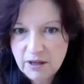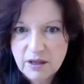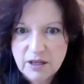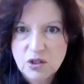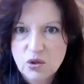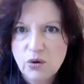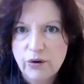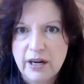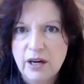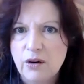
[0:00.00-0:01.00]
the
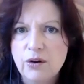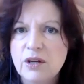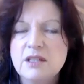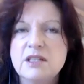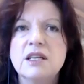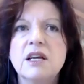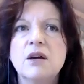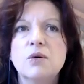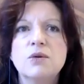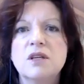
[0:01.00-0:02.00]
story, who can see
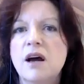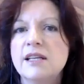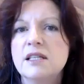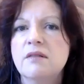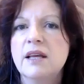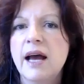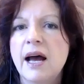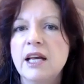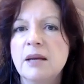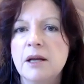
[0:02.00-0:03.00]
all sides of the
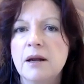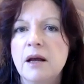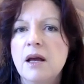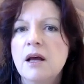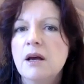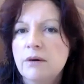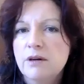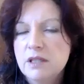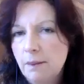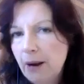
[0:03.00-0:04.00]
argument.
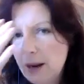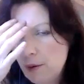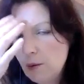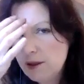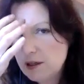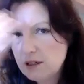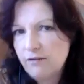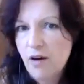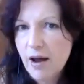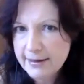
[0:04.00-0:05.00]
Whereas the people with the
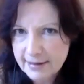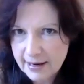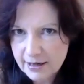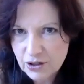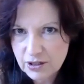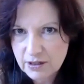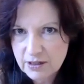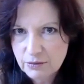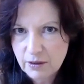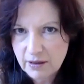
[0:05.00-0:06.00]
defined
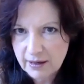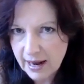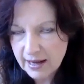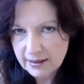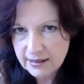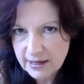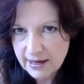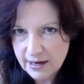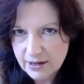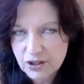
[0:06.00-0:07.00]
ajnas, with the coloured in
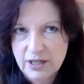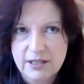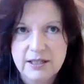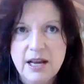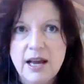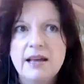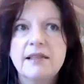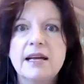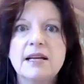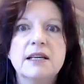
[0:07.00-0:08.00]
ajnas,
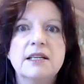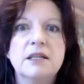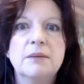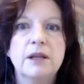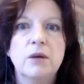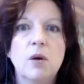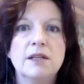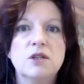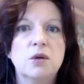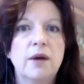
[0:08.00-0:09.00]
they tend to be the
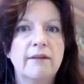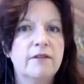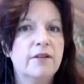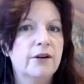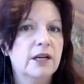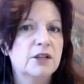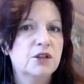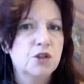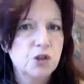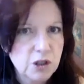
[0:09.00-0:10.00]
ones who have a very
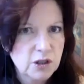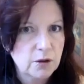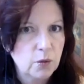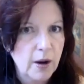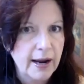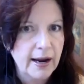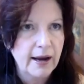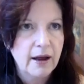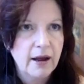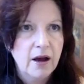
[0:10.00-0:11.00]
consistent way
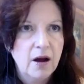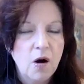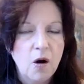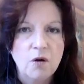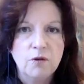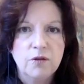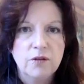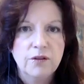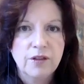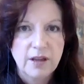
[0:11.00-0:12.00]
of
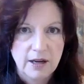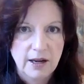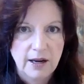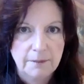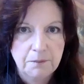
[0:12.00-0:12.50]
thinking.